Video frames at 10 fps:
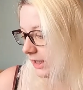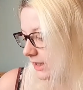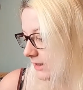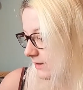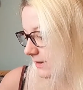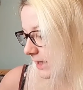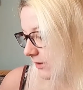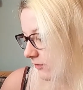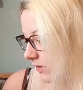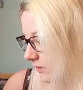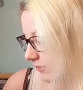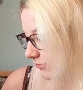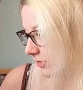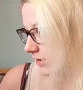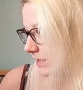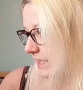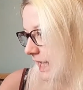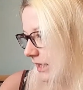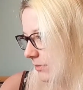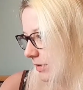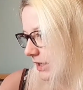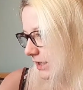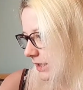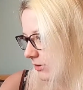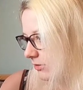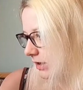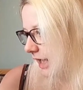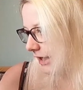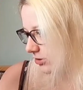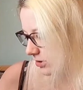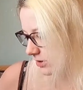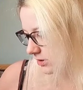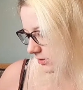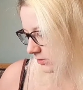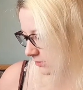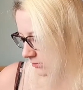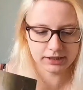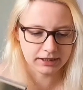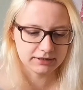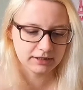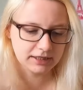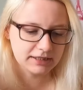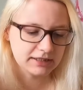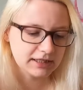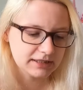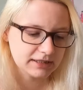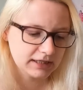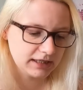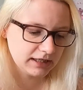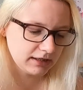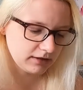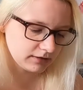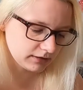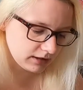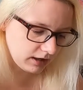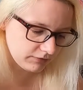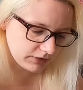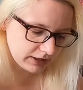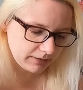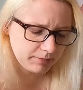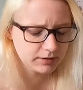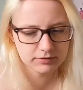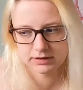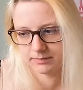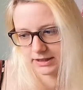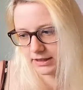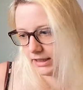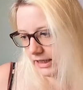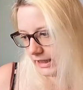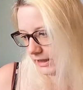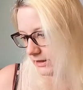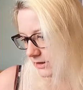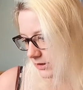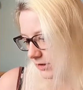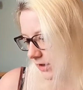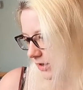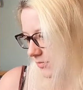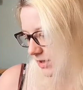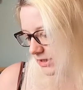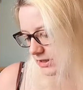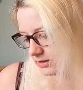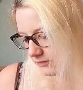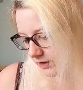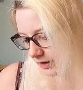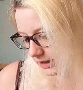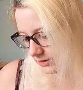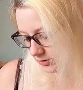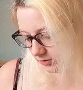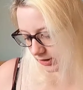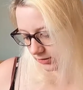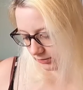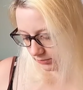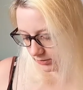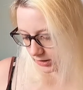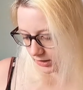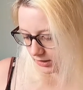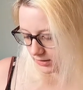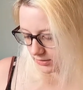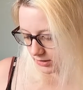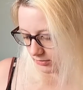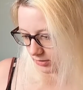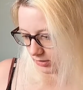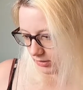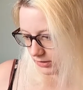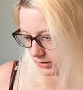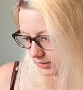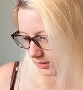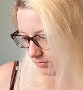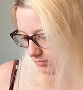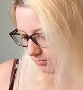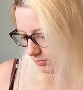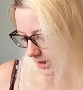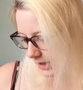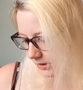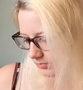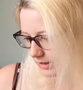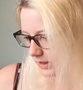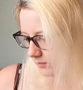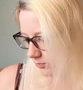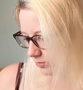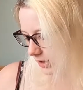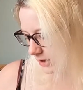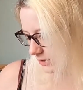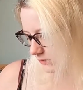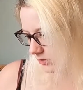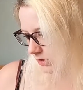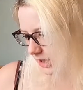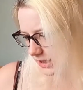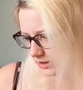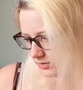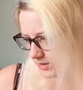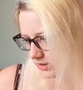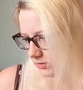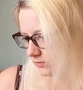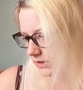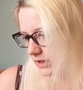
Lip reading: is The Death of the Fronzak by Neil Asherson. Okay, so this is the cover that appeals to me the least, but it does look very historical. So on the back we have praise for, I assume, this author's